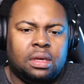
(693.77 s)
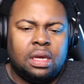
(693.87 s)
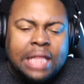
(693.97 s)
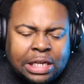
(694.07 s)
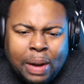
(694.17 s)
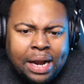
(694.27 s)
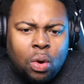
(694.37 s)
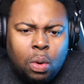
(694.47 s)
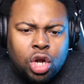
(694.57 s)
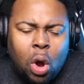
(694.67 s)
That's why I
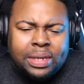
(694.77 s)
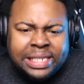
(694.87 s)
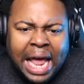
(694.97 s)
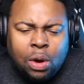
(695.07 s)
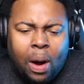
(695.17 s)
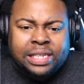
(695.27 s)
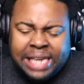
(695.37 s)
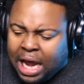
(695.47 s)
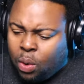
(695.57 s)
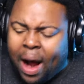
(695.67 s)
don't want to go with Saquon.
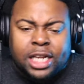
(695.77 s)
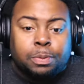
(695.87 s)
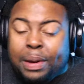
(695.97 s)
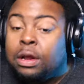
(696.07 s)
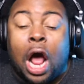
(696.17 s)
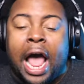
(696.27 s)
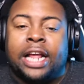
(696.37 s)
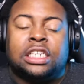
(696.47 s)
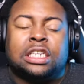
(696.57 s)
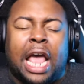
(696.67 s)
Saquon has been
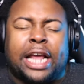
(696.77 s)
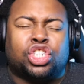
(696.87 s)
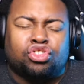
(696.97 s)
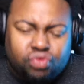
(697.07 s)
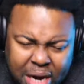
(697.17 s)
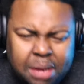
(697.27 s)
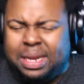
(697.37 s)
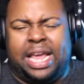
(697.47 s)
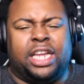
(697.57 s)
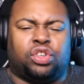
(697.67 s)

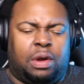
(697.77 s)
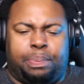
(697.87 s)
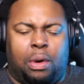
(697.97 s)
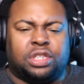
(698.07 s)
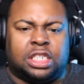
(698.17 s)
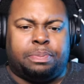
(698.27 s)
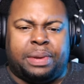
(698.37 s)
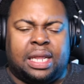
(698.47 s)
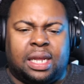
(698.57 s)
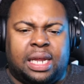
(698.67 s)
extremely injury prone since he's
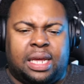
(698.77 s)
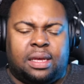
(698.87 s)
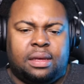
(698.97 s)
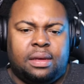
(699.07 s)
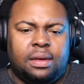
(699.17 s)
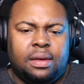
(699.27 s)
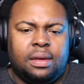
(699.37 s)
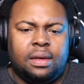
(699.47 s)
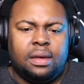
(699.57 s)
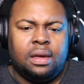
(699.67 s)
been in the league.
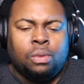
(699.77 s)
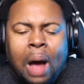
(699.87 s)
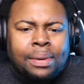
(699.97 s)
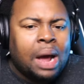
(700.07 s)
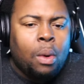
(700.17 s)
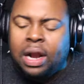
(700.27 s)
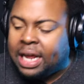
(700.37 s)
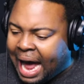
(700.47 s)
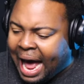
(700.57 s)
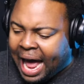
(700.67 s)
Why would I want a
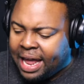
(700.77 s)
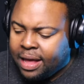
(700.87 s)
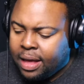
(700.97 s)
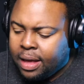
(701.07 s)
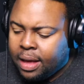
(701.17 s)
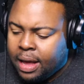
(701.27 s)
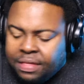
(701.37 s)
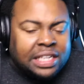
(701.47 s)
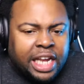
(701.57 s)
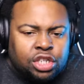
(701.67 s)
guy
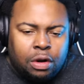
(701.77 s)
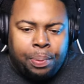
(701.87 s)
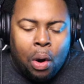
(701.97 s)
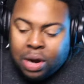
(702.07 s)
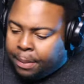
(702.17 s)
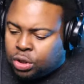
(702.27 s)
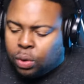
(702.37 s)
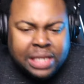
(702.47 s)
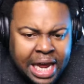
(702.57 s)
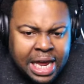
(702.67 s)
that's injury prone coming to a
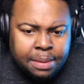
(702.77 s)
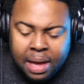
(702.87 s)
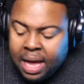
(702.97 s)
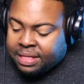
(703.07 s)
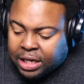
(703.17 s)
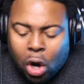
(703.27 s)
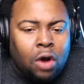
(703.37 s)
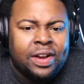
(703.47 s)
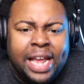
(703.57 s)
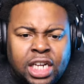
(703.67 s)
team that's
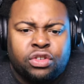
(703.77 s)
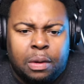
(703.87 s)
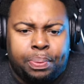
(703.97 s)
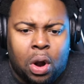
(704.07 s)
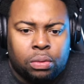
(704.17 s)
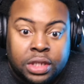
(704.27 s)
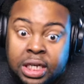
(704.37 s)
already injury prone?